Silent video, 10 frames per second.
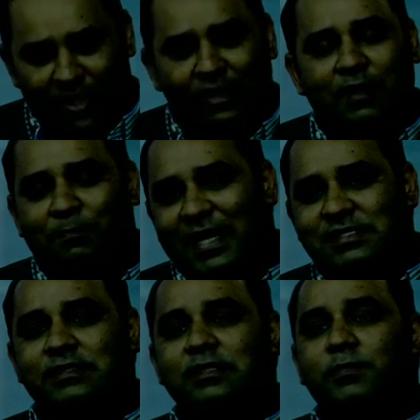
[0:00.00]

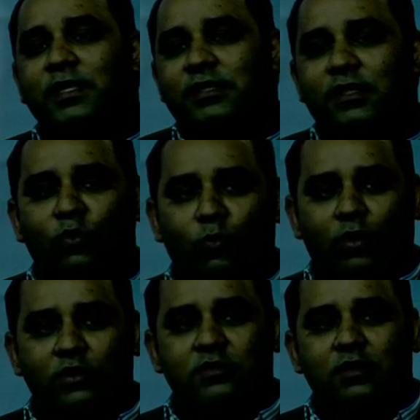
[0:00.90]
capacity building
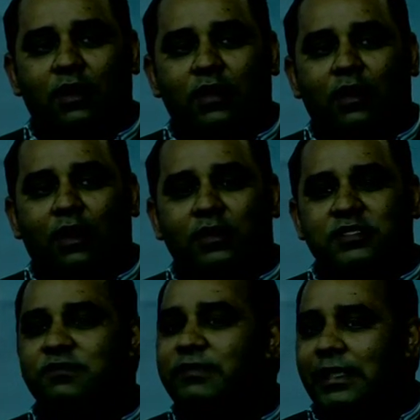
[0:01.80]
was
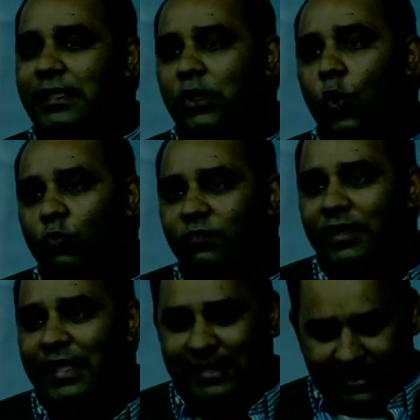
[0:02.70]
severely
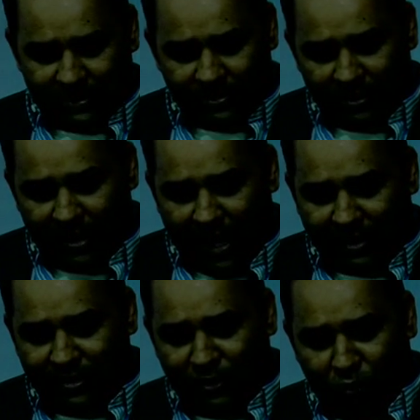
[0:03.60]
overrated,
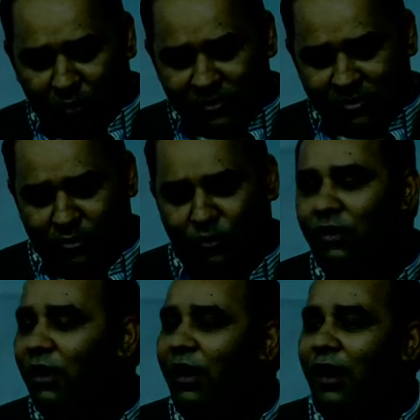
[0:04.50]
and then
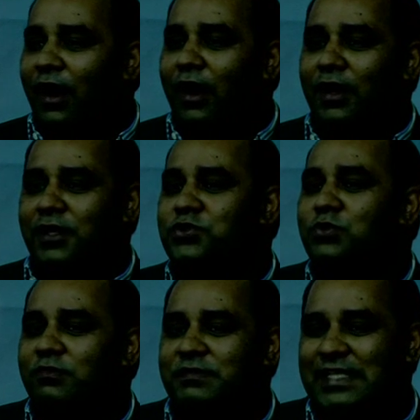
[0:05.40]
also
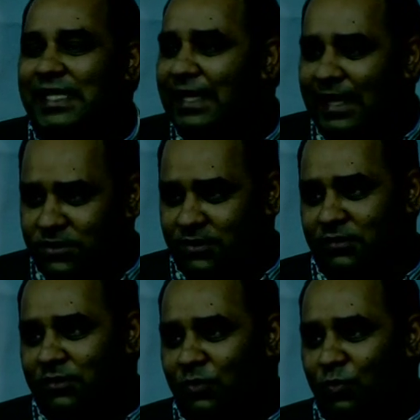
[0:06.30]
issue of
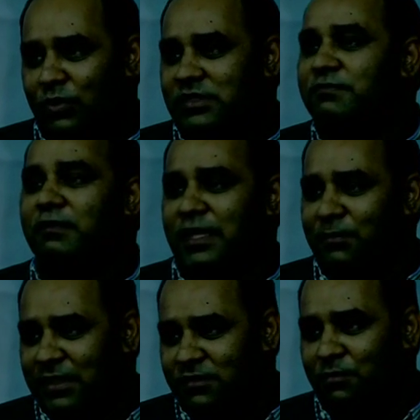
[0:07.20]
delegation was the
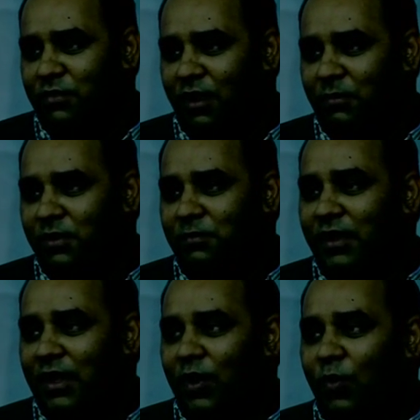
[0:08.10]
fundamental problem.
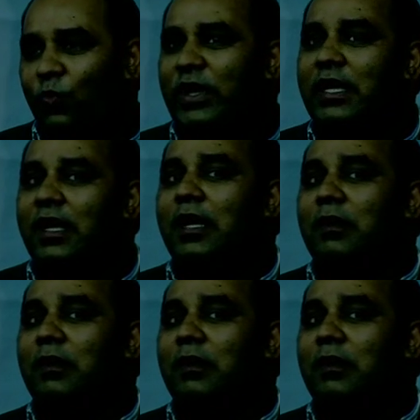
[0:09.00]
When